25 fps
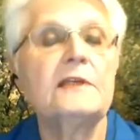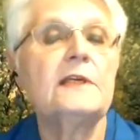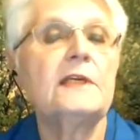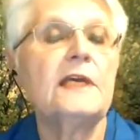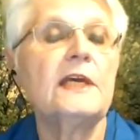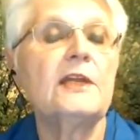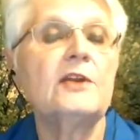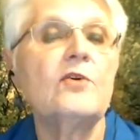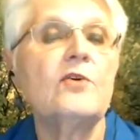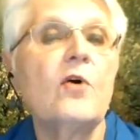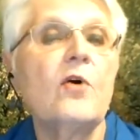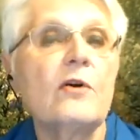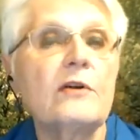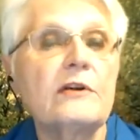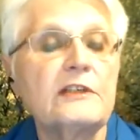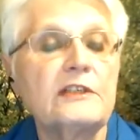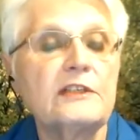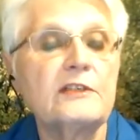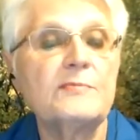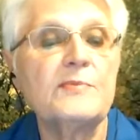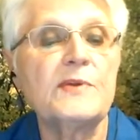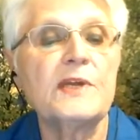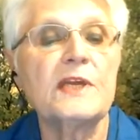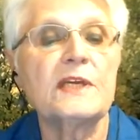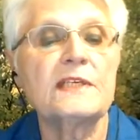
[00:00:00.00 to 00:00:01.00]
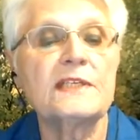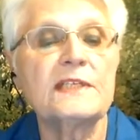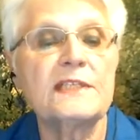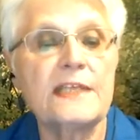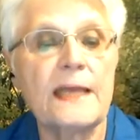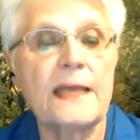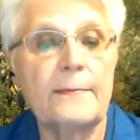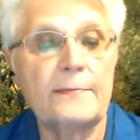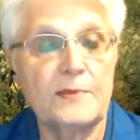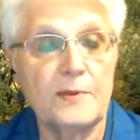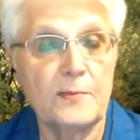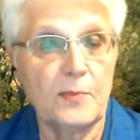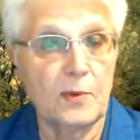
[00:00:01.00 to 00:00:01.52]
in order to be
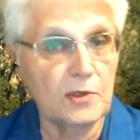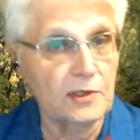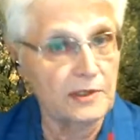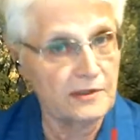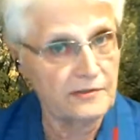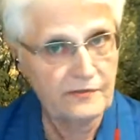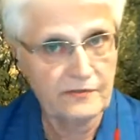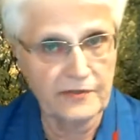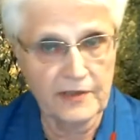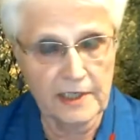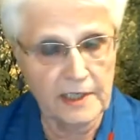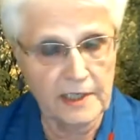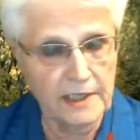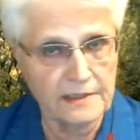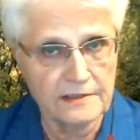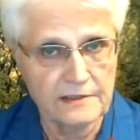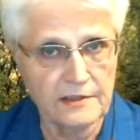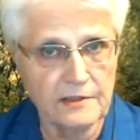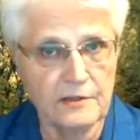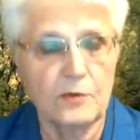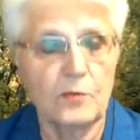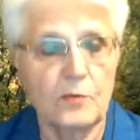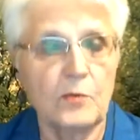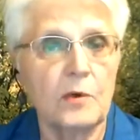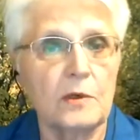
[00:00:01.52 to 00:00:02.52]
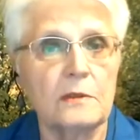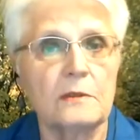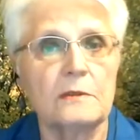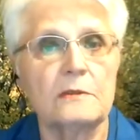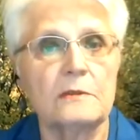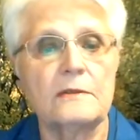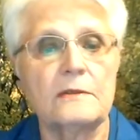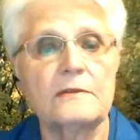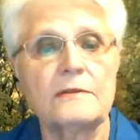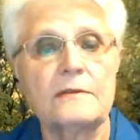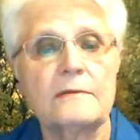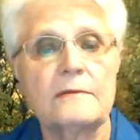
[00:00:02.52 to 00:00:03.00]
acceptable and fit into the world.